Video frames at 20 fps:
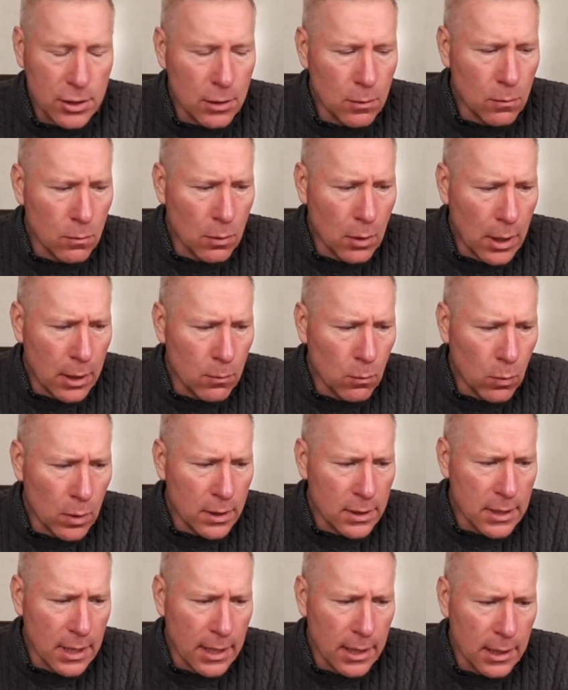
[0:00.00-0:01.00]
and
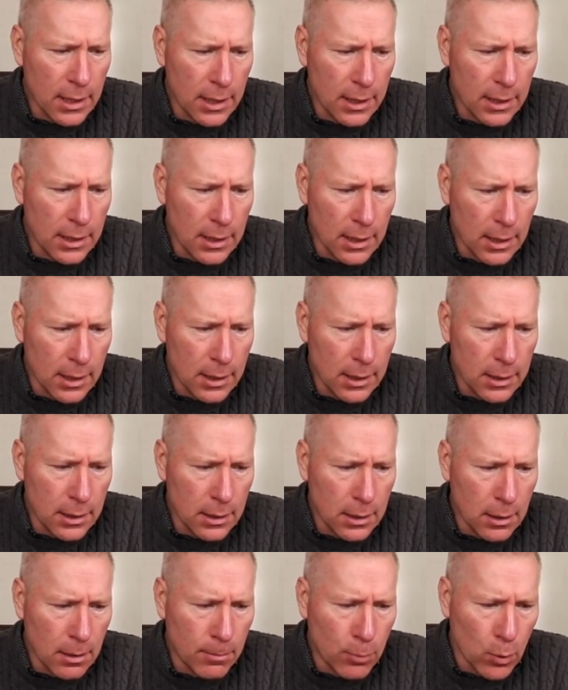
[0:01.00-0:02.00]
one day
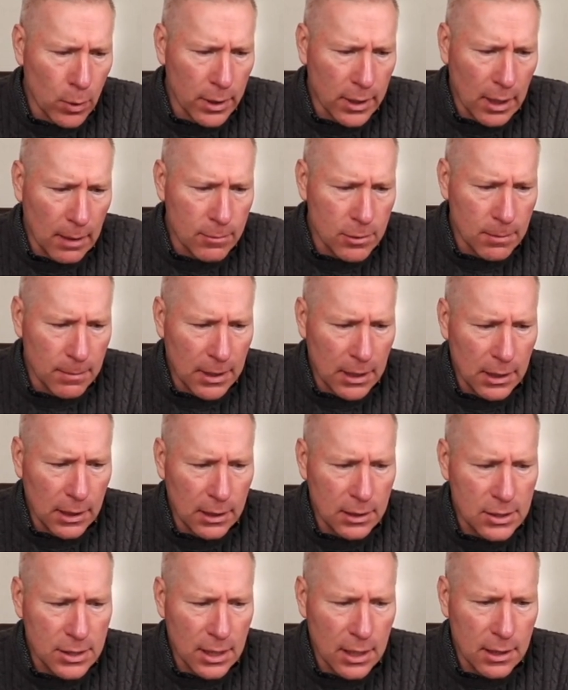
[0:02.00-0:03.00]
a boy came to me and
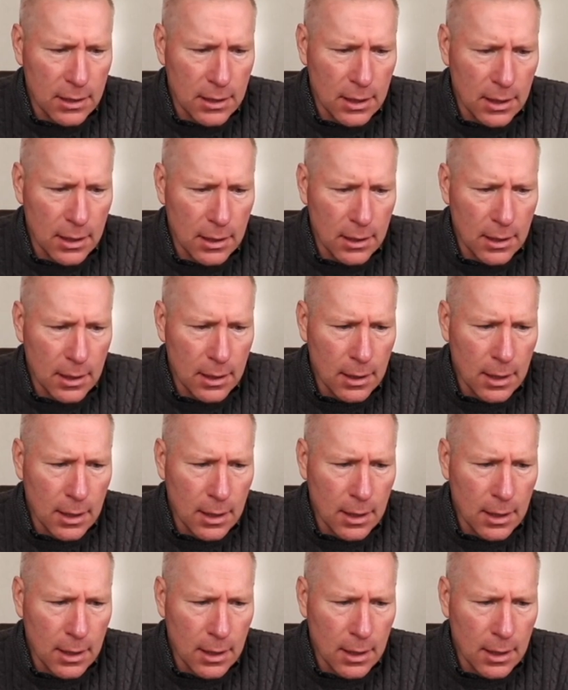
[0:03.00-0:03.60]
he said,